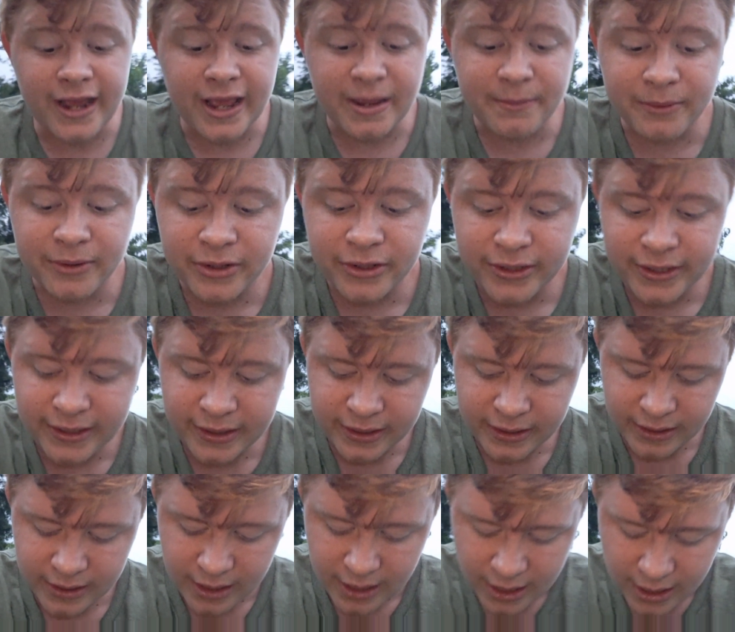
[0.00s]
neighborhood
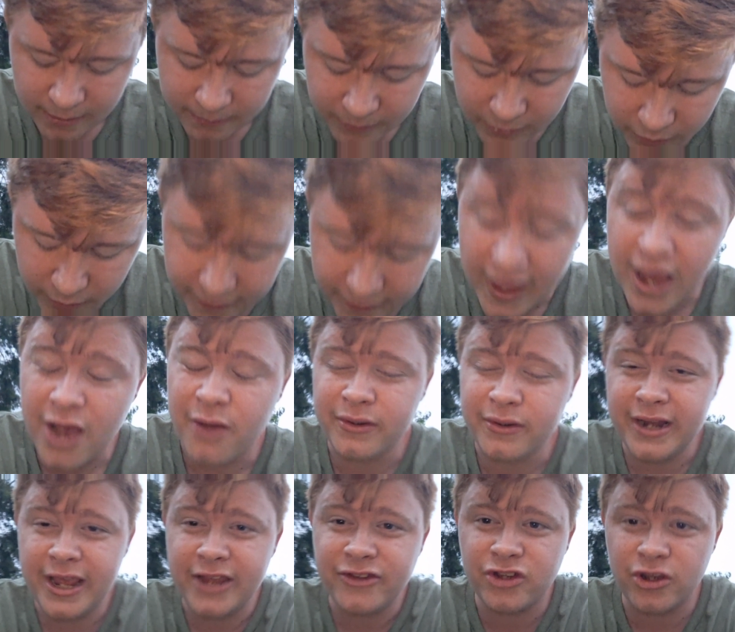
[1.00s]
um, without
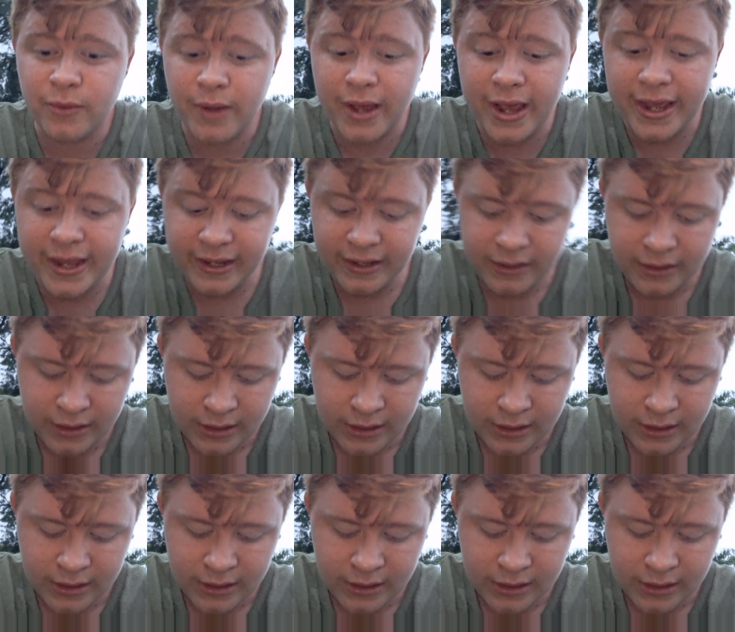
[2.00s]
an HOA,